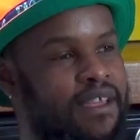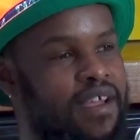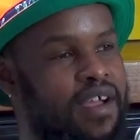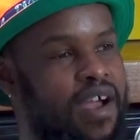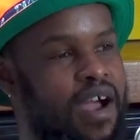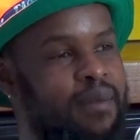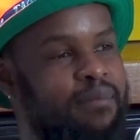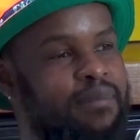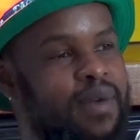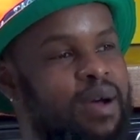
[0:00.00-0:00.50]

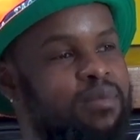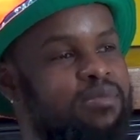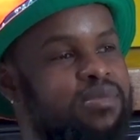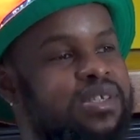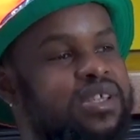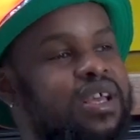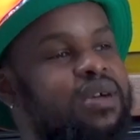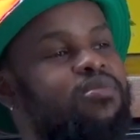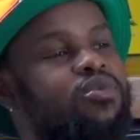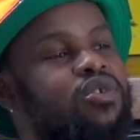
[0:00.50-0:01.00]
I'm
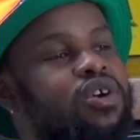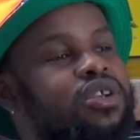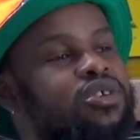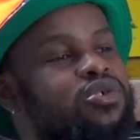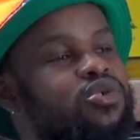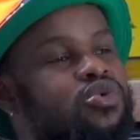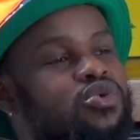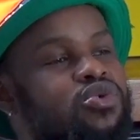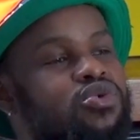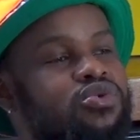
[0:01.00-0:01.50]
someone
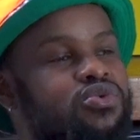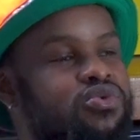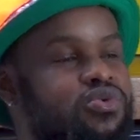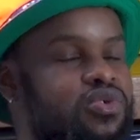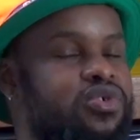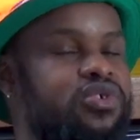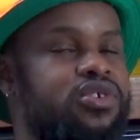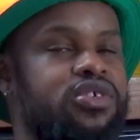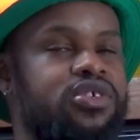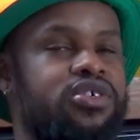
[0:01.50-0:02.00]
who
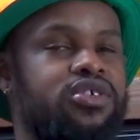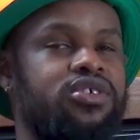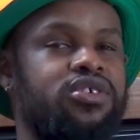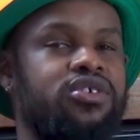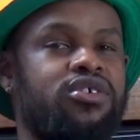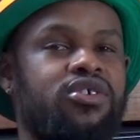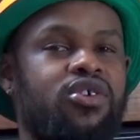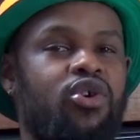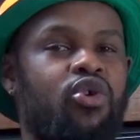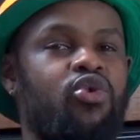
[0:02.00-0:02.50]

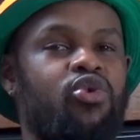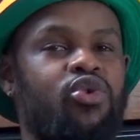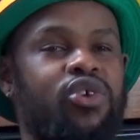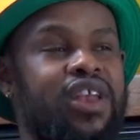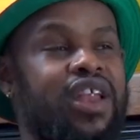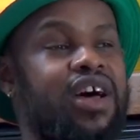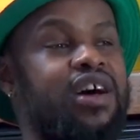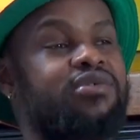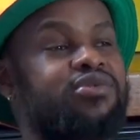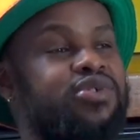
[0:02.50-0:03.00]

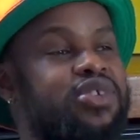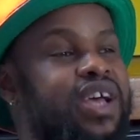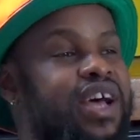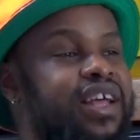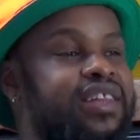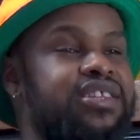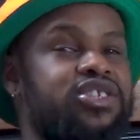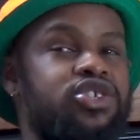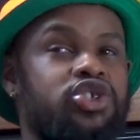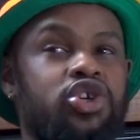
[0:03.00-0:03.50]
loves
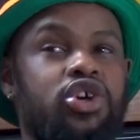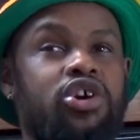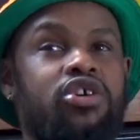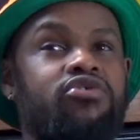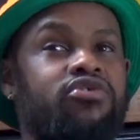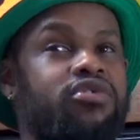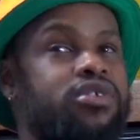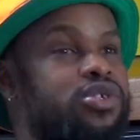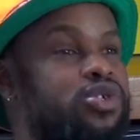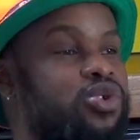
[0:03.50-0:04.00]
other
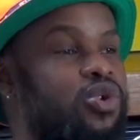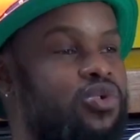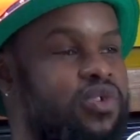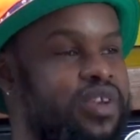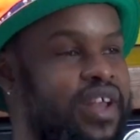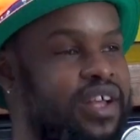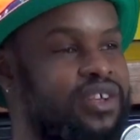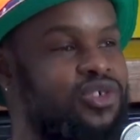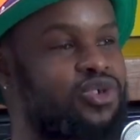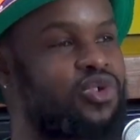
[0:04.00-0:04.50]
genres. So
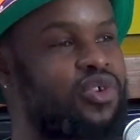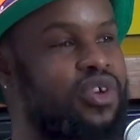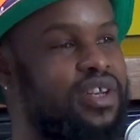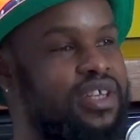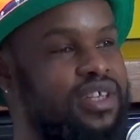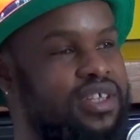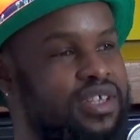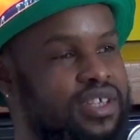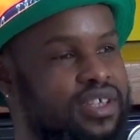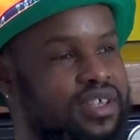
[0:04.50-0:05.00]

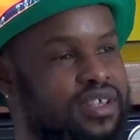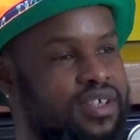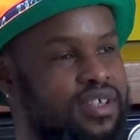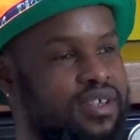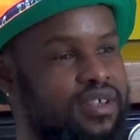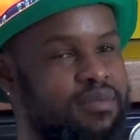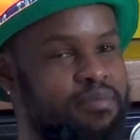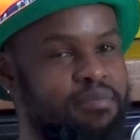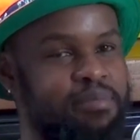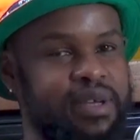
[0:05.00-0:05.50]
naturally,
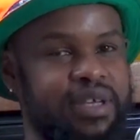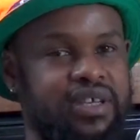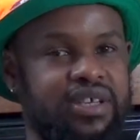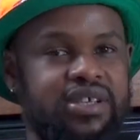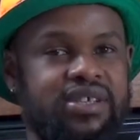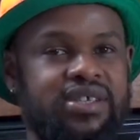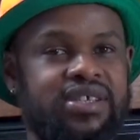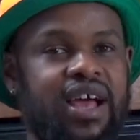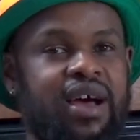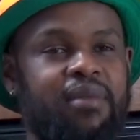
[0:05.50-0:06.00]

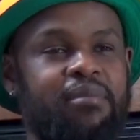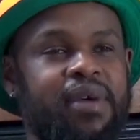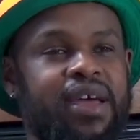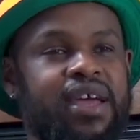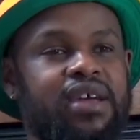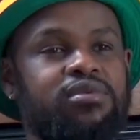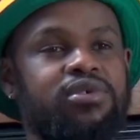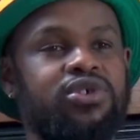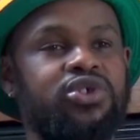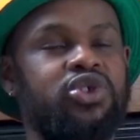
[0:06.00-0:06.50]
because I'm
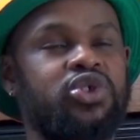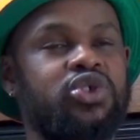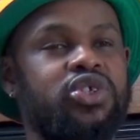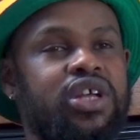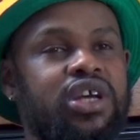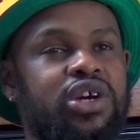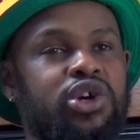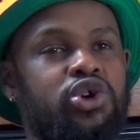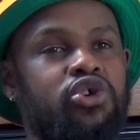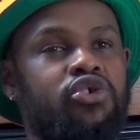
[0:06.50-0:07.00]
able to
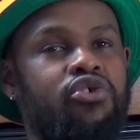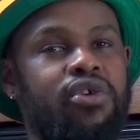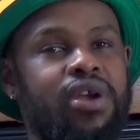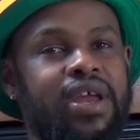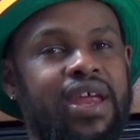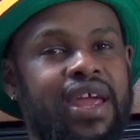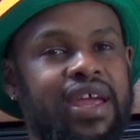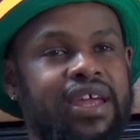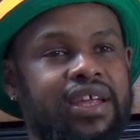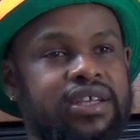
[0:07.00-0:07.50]
now
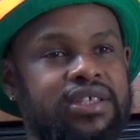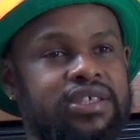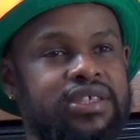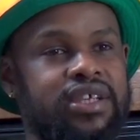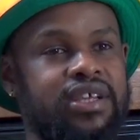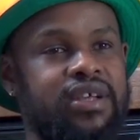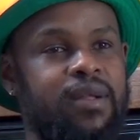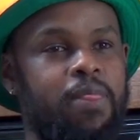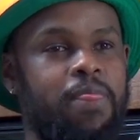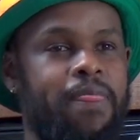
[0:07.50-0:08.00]
create,
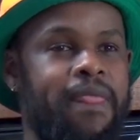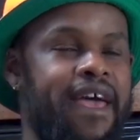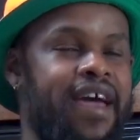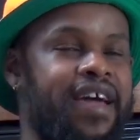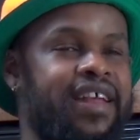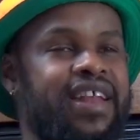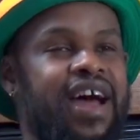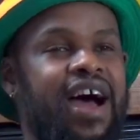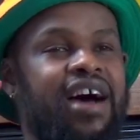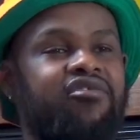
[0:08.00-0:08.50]
and
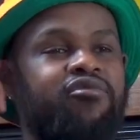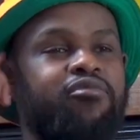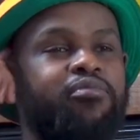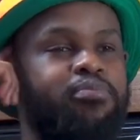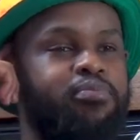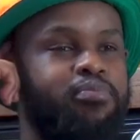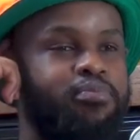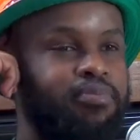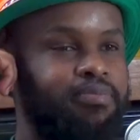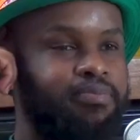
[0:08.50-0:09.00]
I've
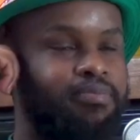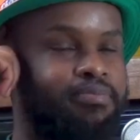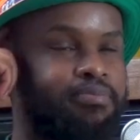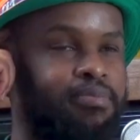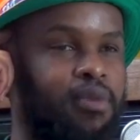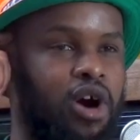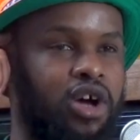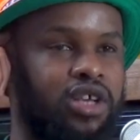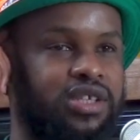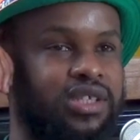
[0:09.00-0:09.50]

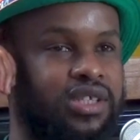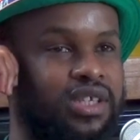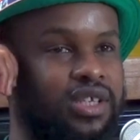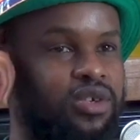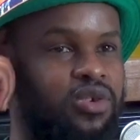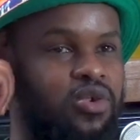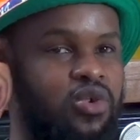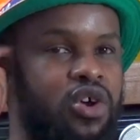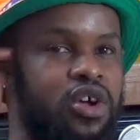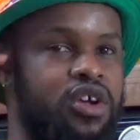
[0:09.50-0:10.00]
mastered
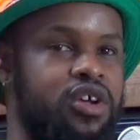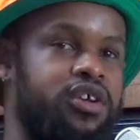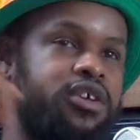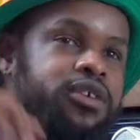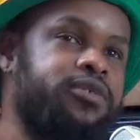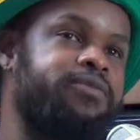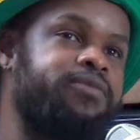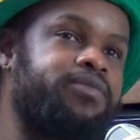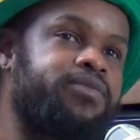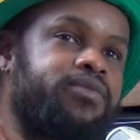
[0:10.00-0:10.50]

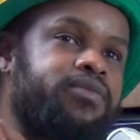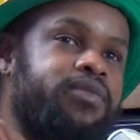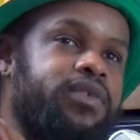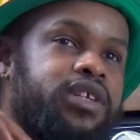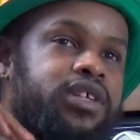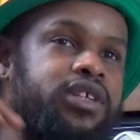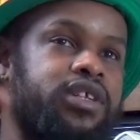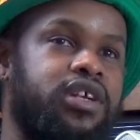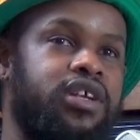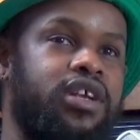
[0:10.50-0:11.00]

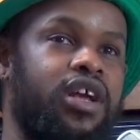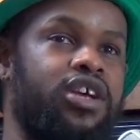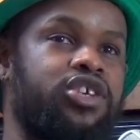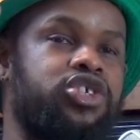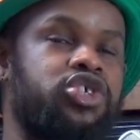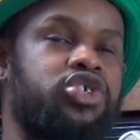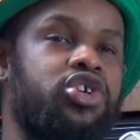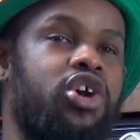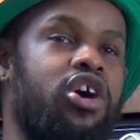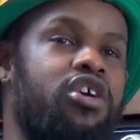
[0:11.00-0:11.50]
a
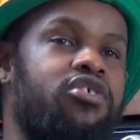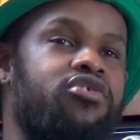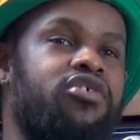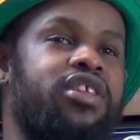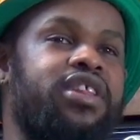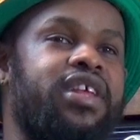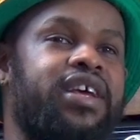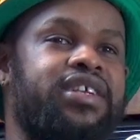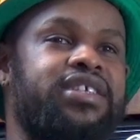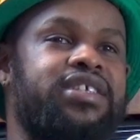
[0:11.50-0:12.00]
genre
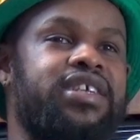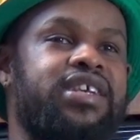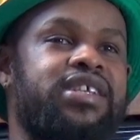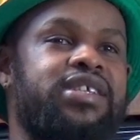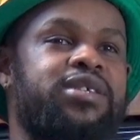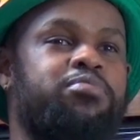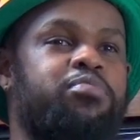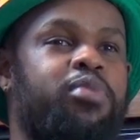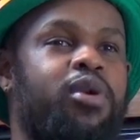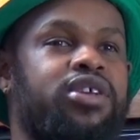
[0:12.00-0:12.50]
that is
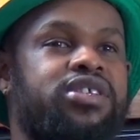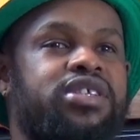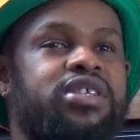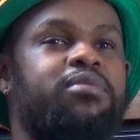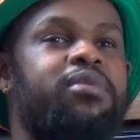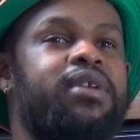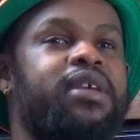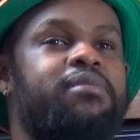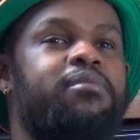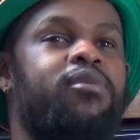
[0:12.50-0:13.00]

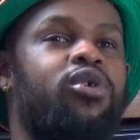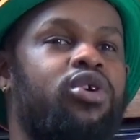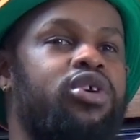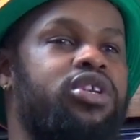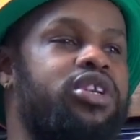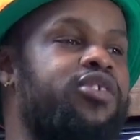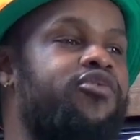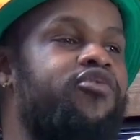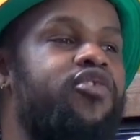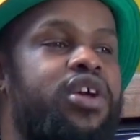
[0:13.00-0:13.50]
possibly more
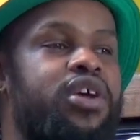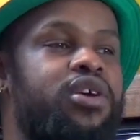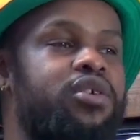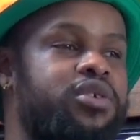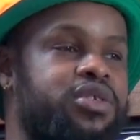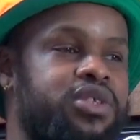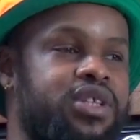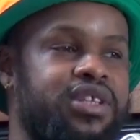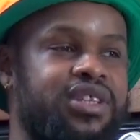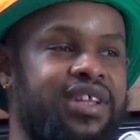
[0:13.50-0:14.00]
difficult
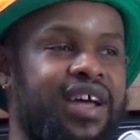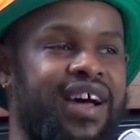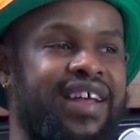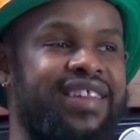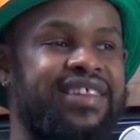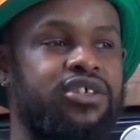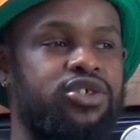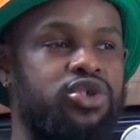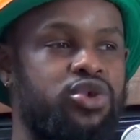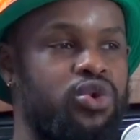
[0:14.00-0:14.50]
than the other
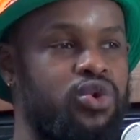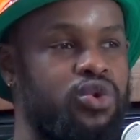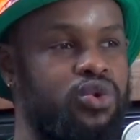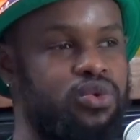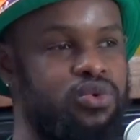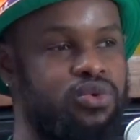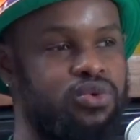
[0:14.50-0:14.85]
two.